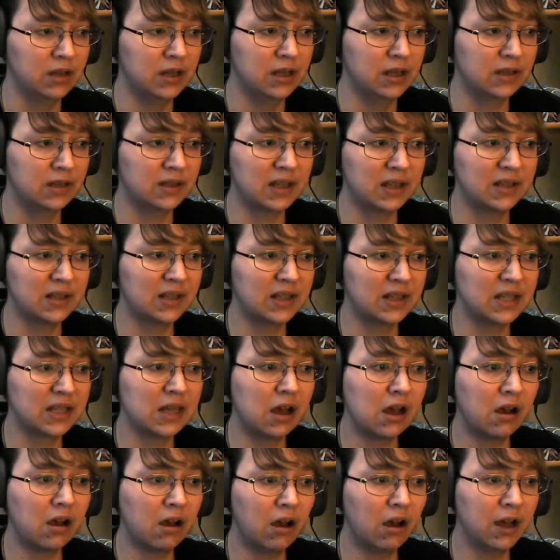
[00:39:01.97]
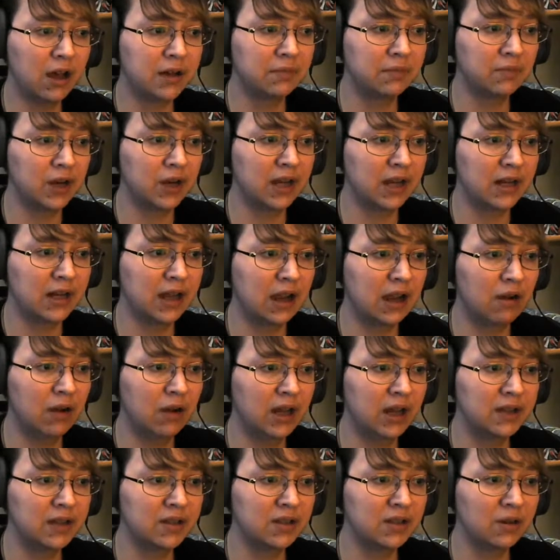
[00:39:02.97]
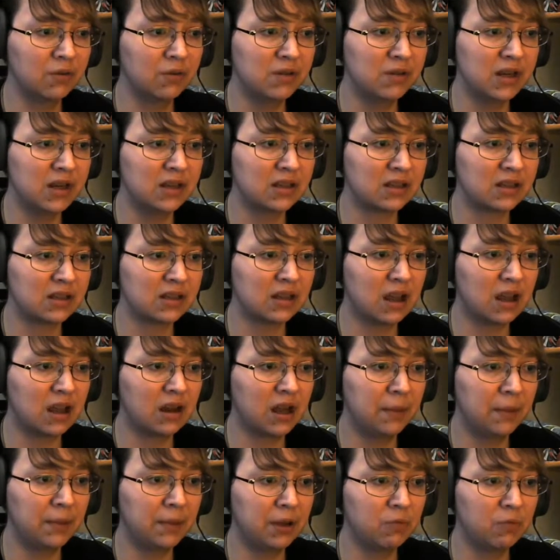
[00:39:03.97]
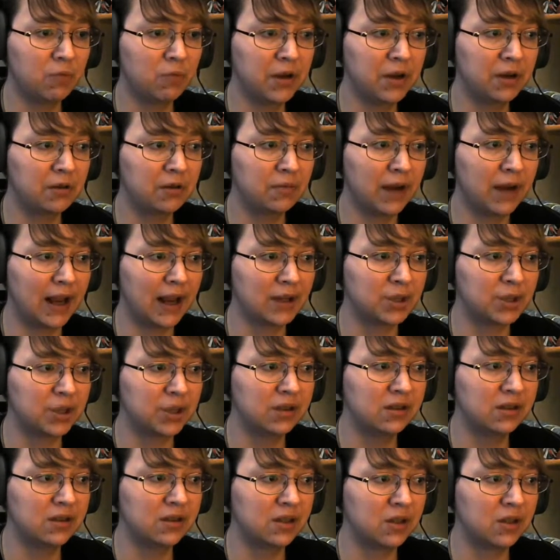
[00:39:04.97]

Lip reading: Since it's not autumn right now, Huns don't need to stock up on winter rations,